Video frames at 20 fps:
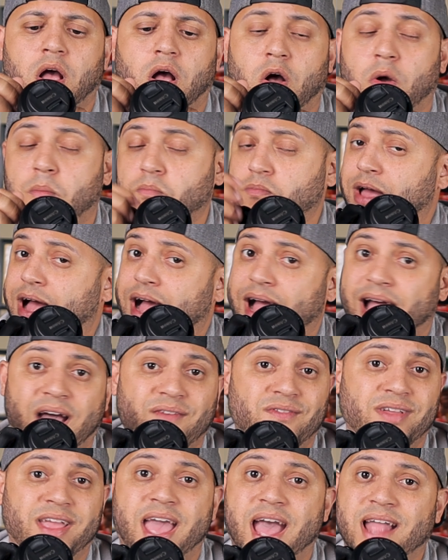I
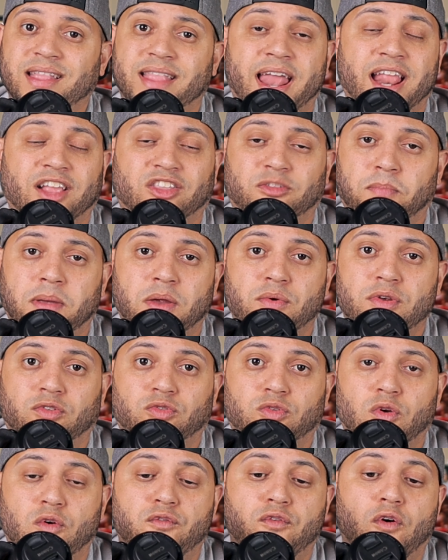haven't had that
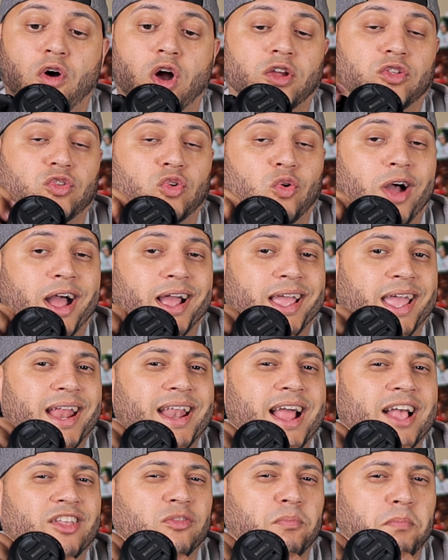experience so far, so I
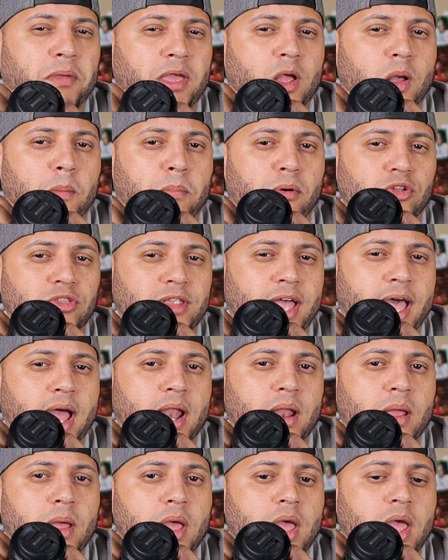cannot speak upon
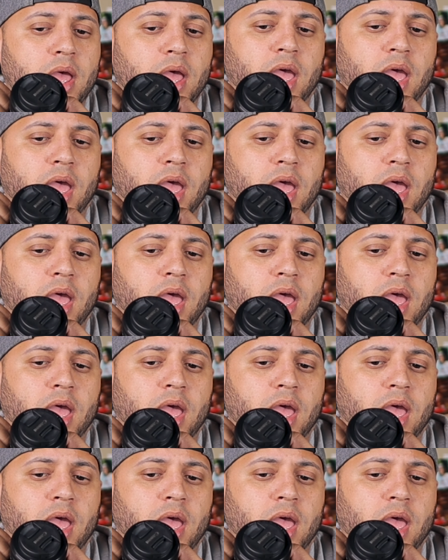that.